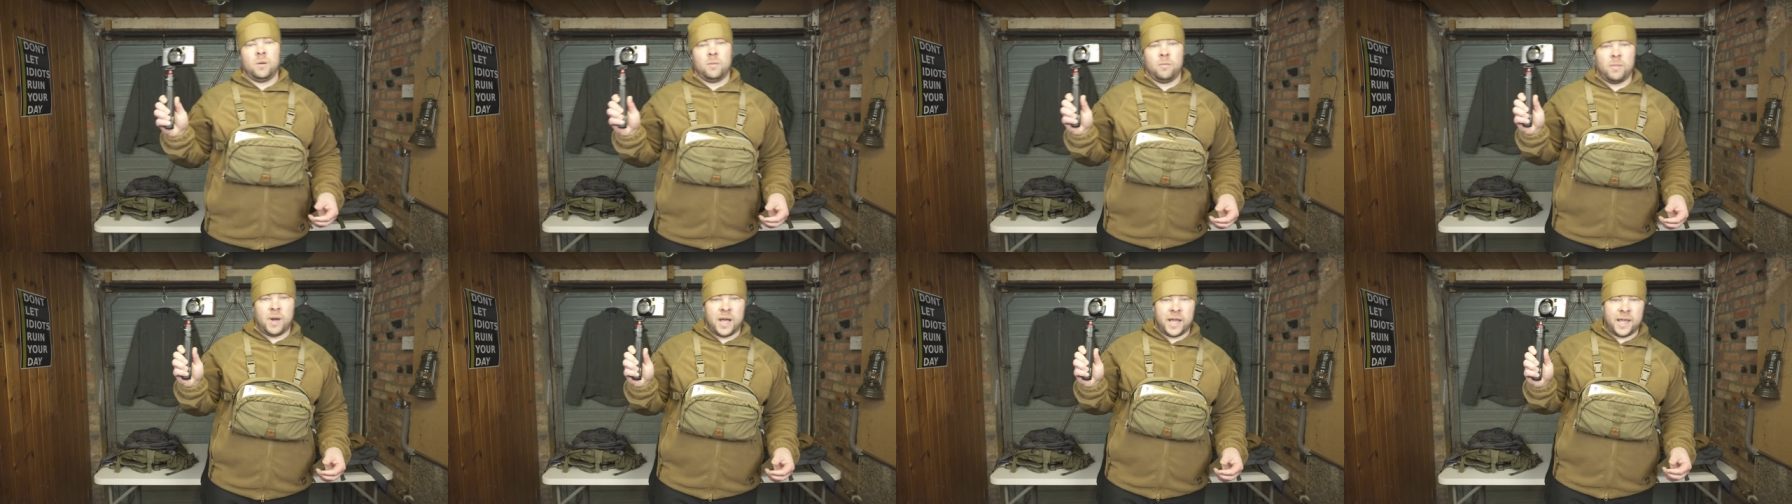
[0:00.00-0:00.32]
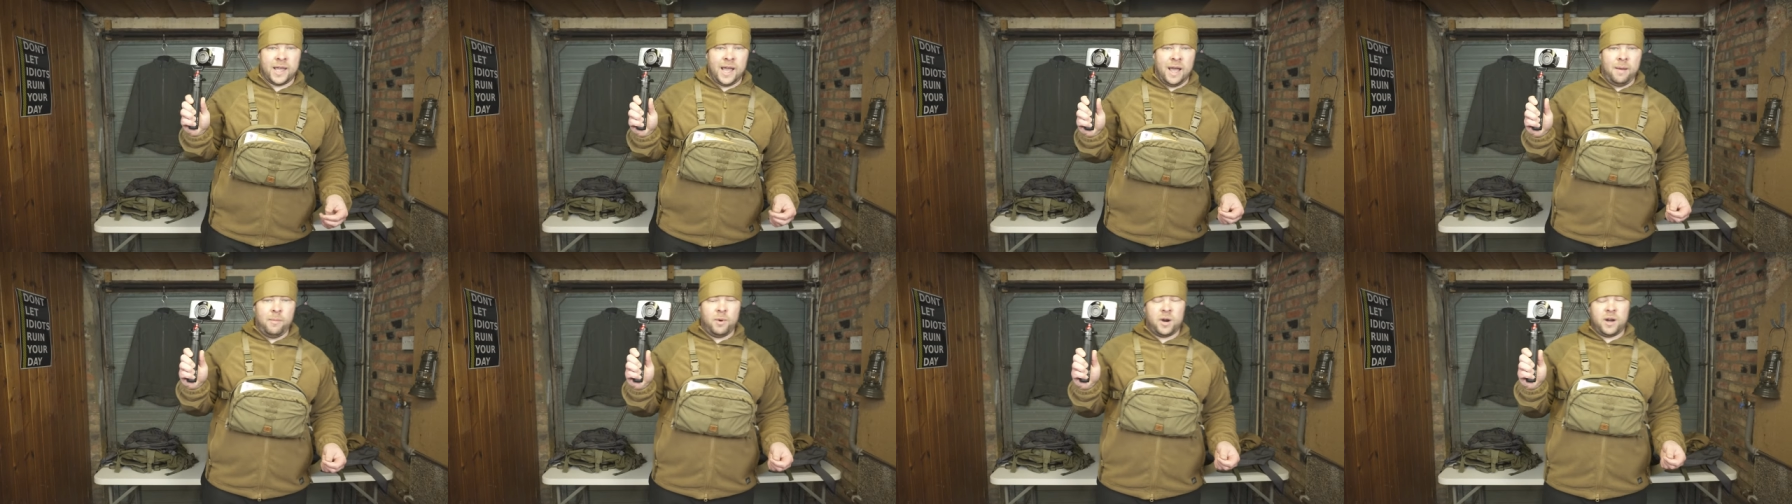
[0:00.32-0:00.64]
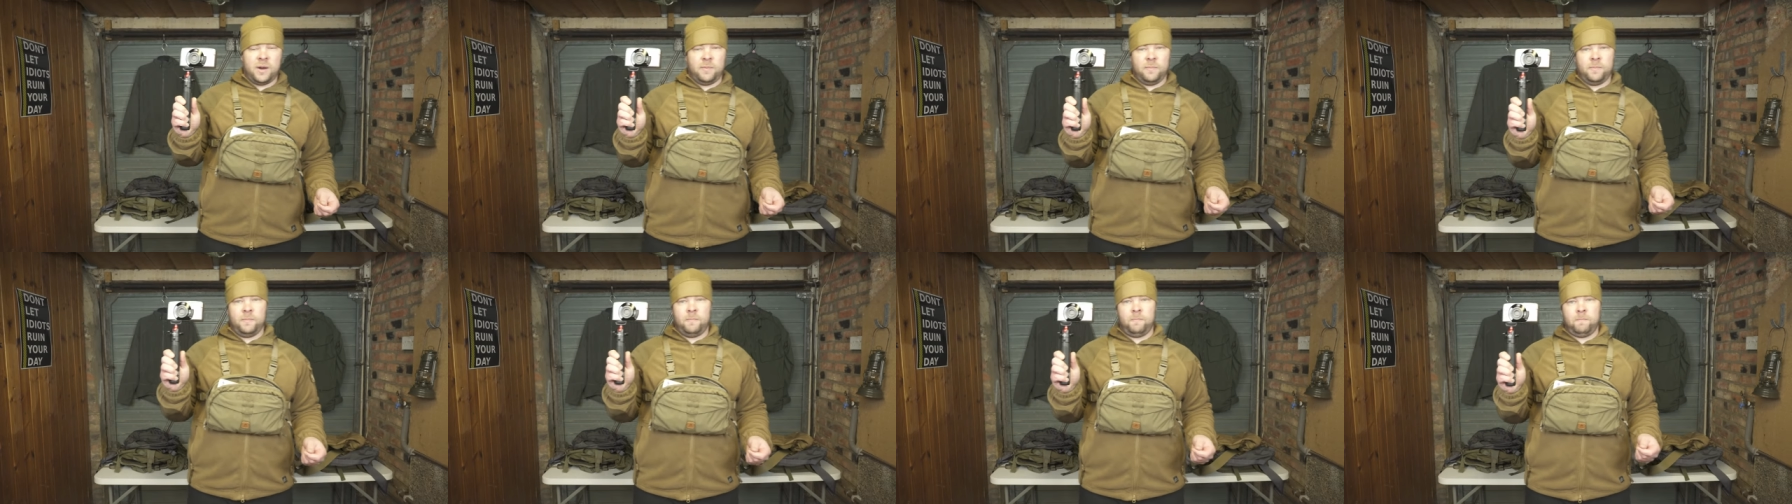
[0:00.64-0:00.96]
my
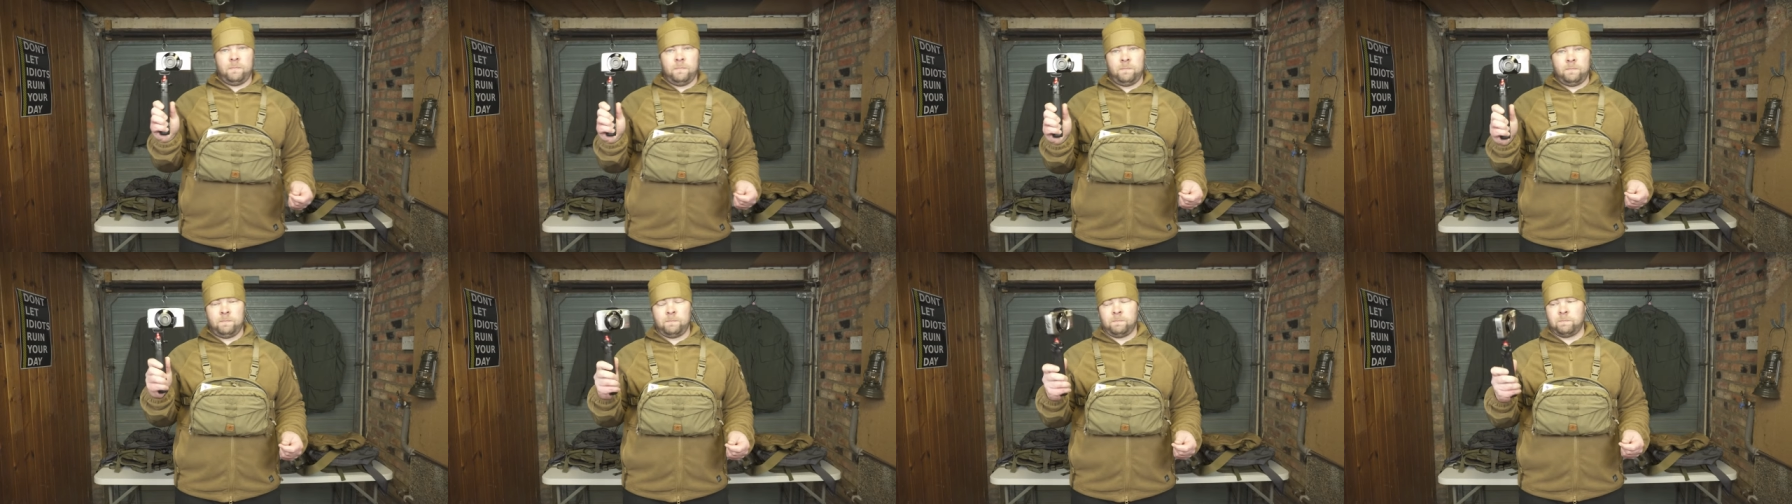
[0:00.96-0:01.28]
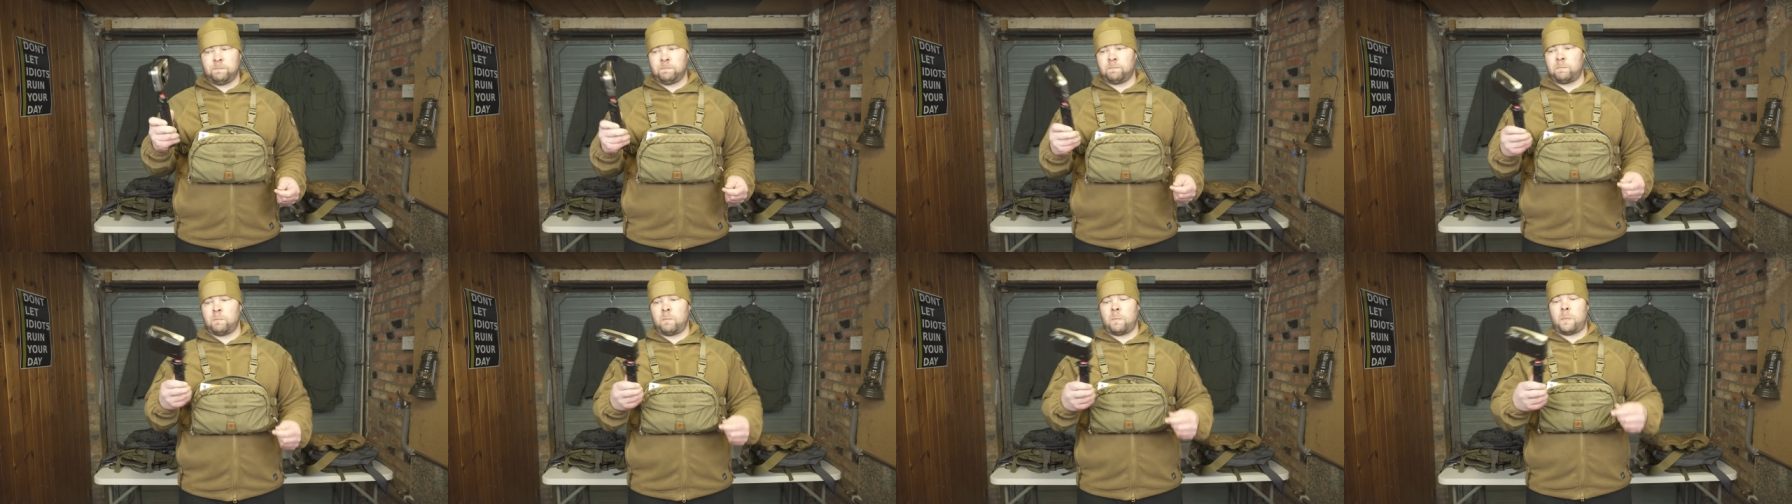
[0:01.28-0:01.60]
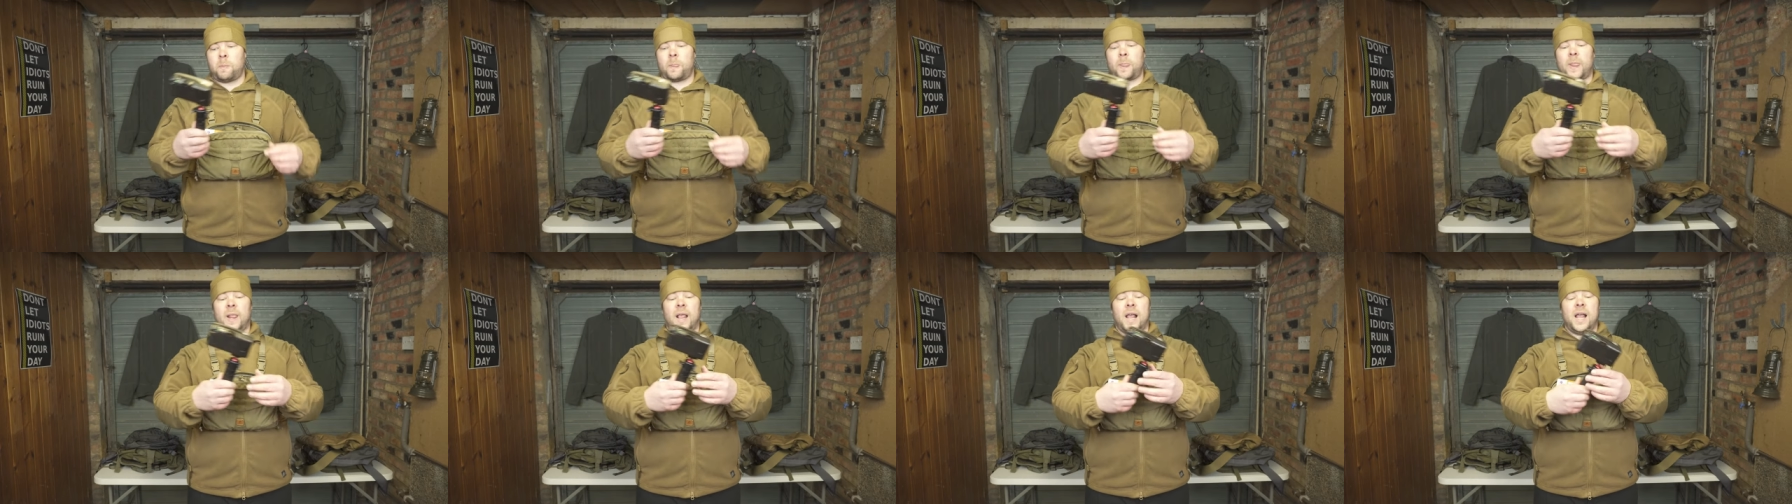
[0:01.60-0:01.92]
camera,
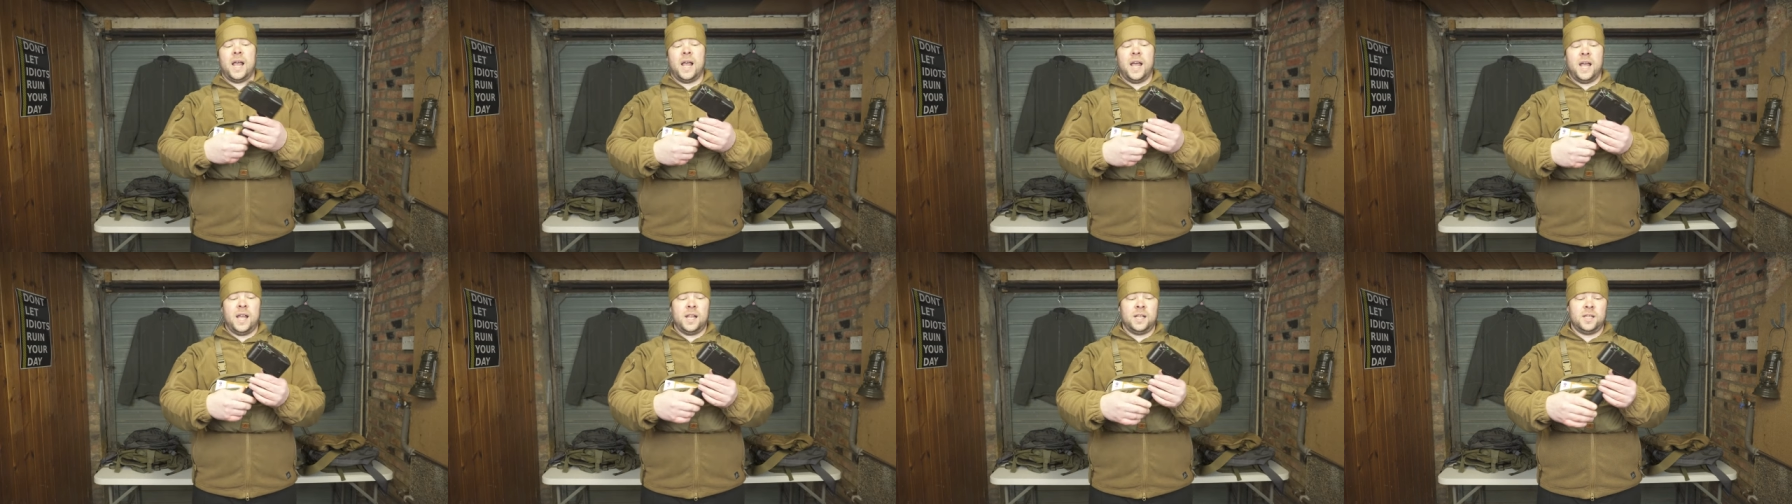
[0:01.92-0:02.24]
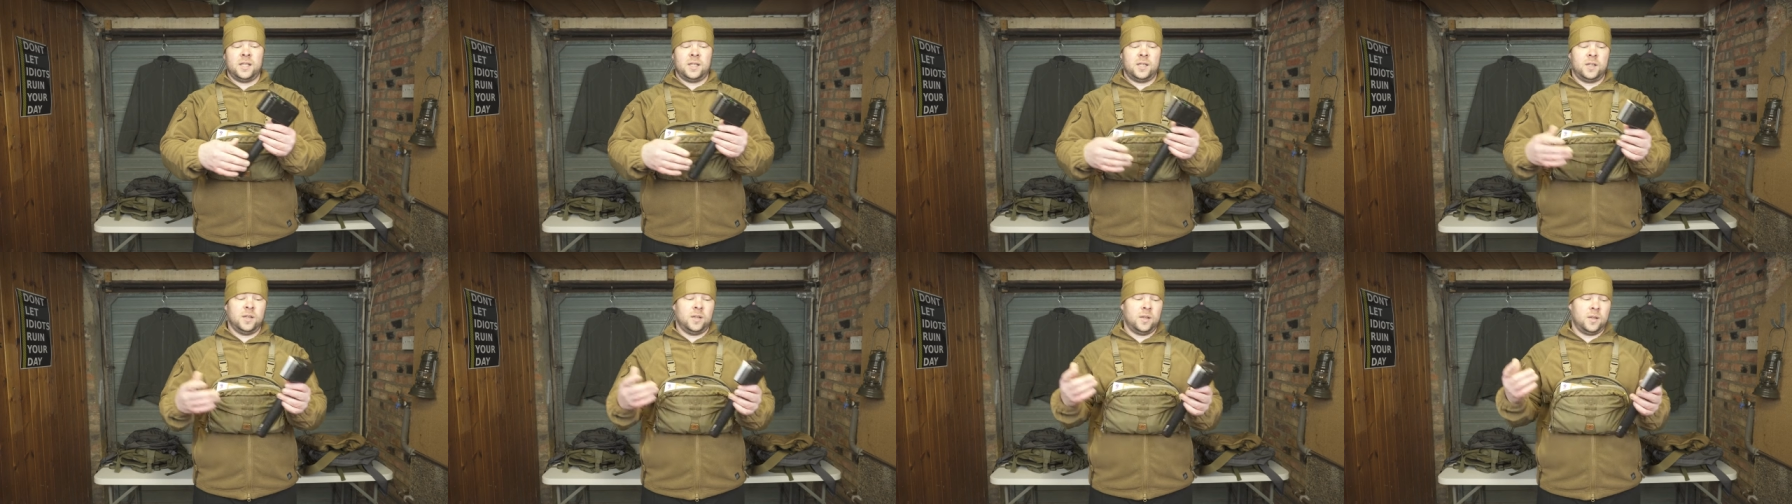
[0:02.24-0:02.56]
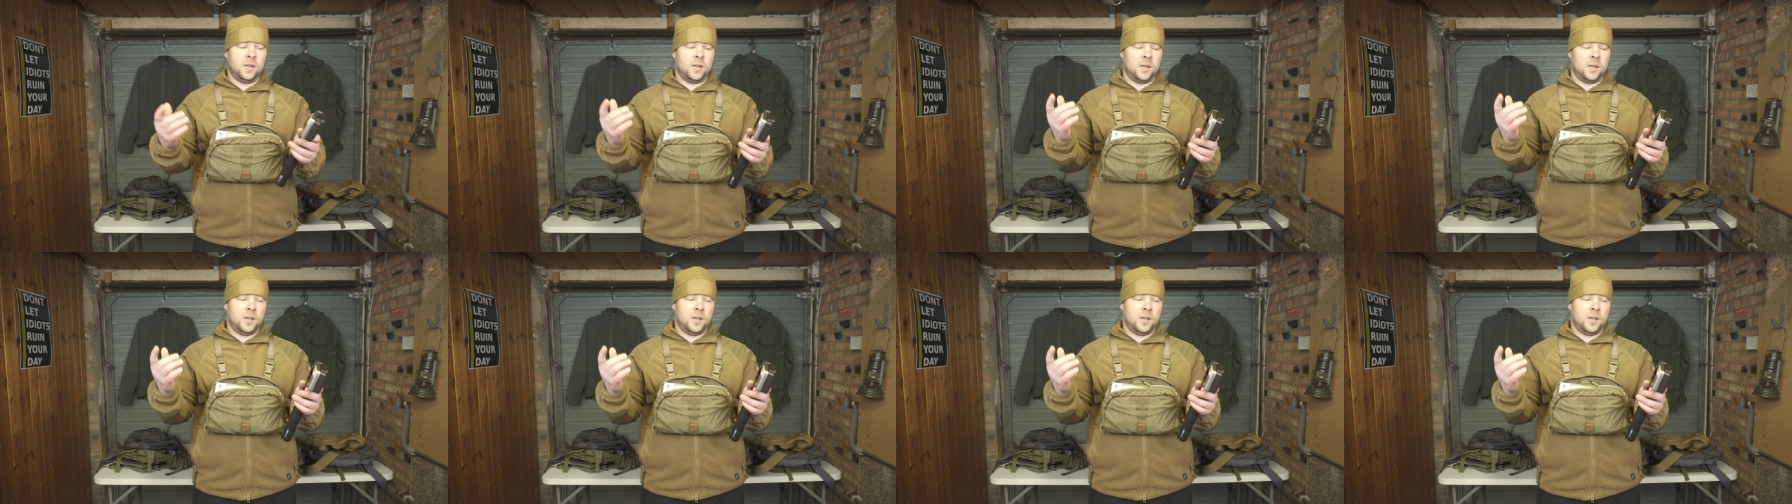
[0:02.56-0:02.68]
and